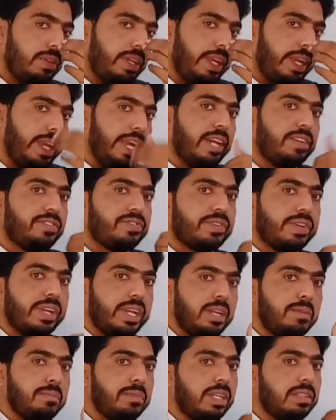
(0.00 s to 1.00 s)

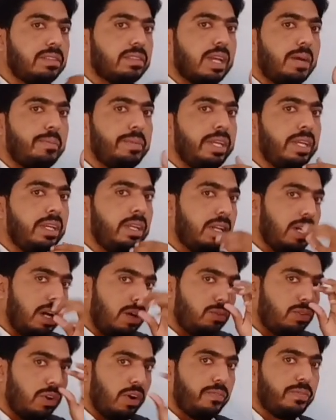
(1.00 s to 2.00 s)
Airstream is coming
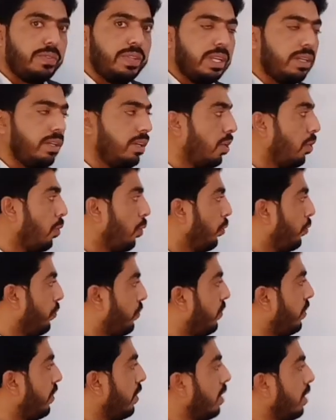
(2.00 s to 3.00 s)
out of the
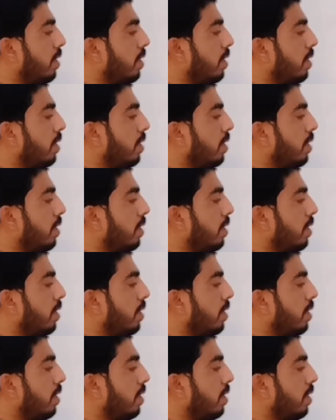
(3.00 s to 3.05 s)
nose.